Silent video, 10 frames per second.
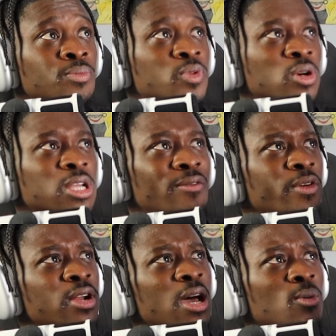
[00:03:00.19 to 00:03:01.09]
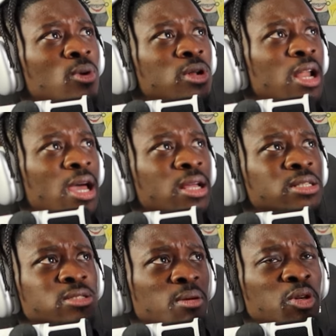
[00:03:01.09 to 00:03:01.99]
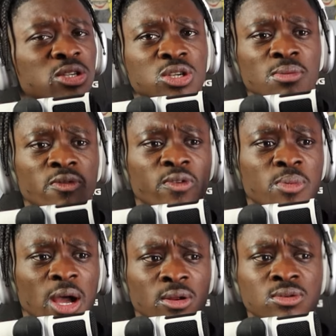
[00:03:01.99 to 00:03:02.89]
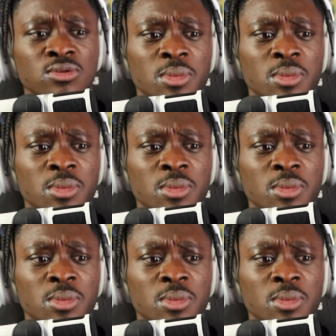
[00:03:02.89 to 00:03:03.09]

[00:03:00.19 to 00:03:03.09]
Because I've heard that word like Nemishe before, but I don't